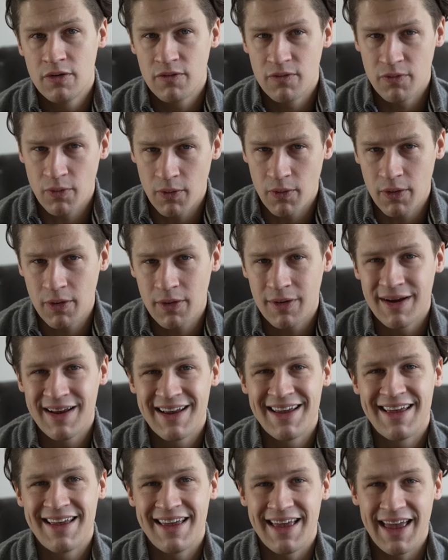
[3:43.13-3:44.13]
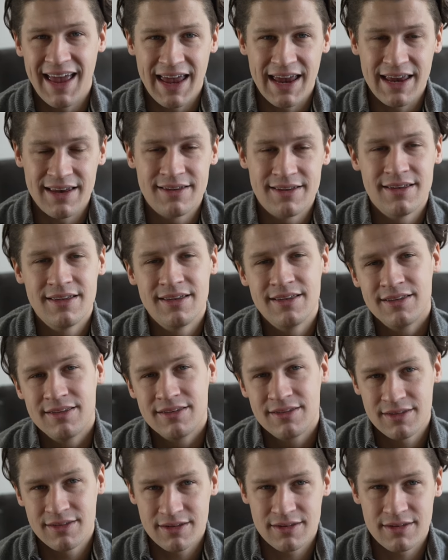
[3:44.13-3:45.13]
4, 8,
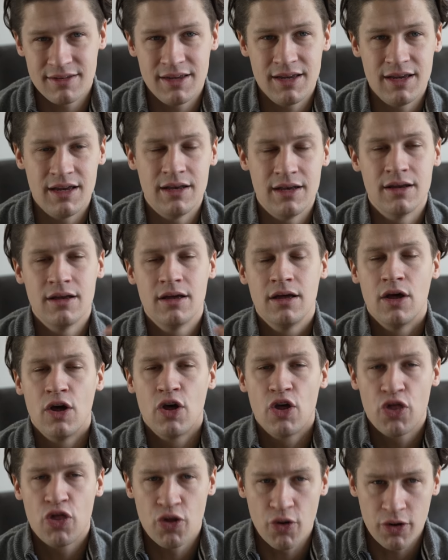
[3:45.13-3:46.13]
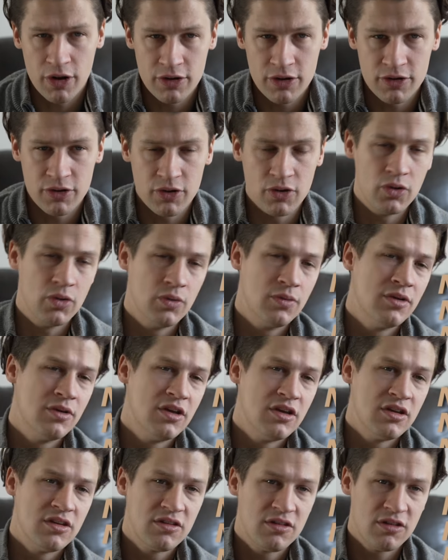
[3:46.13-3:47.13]
16, 32,
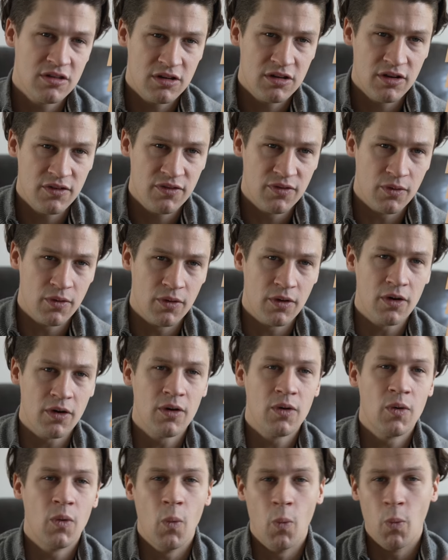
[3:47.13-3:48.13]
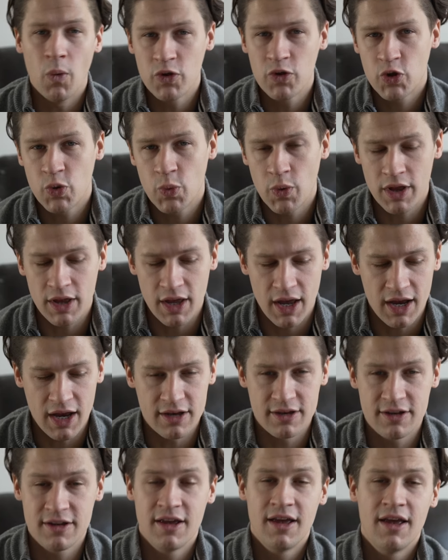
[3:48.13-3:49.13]
64,
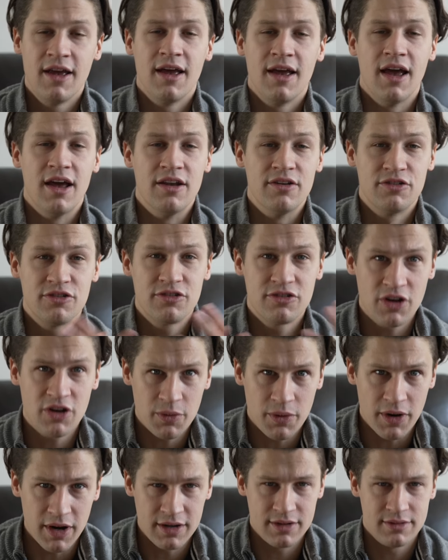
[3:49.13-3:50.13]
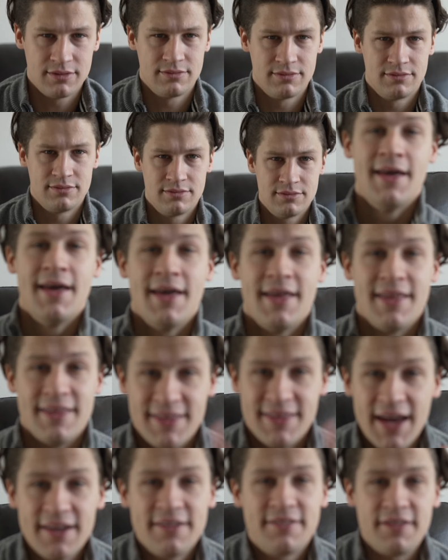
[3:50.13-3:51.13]
128, and so on.
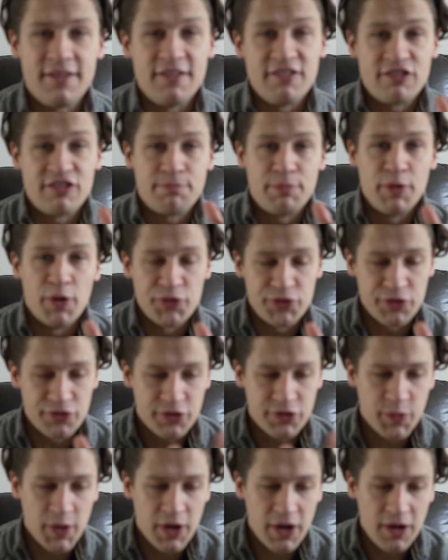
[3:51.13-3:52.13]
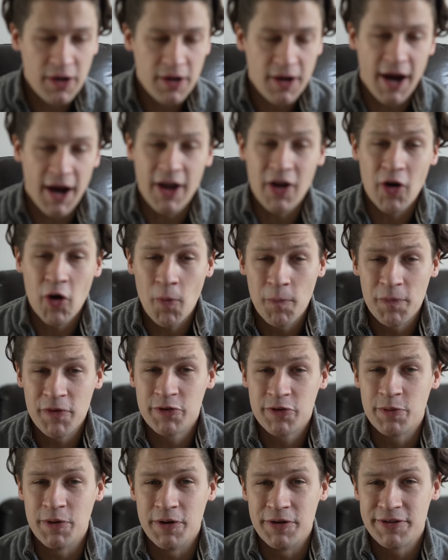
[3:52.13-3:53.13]
That's the exposure square. I hope
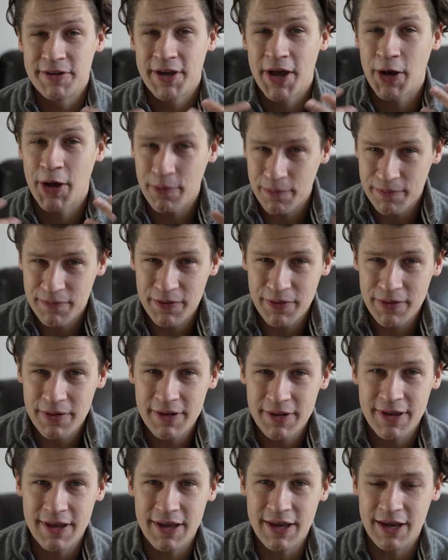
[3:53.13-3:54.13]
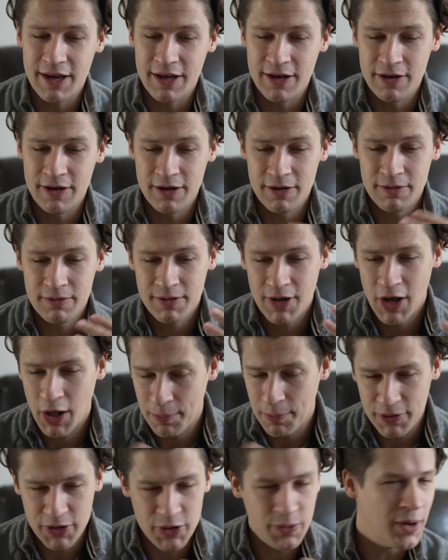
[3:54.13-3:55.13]
this was helpful in
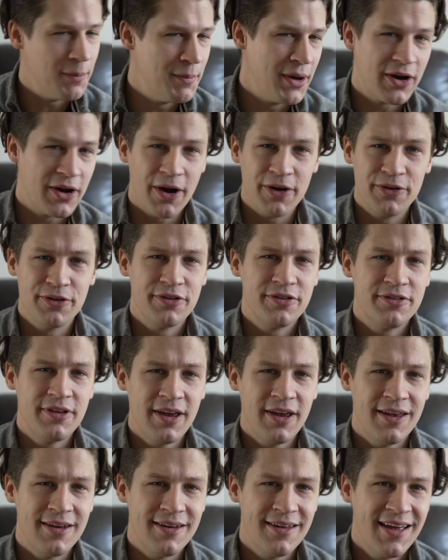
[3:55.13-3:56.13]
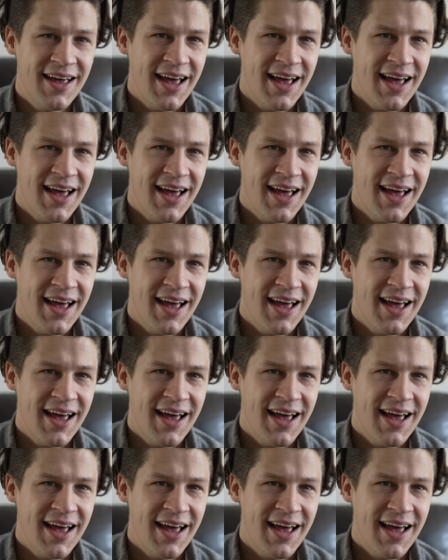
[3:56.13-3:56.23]
helping you better understand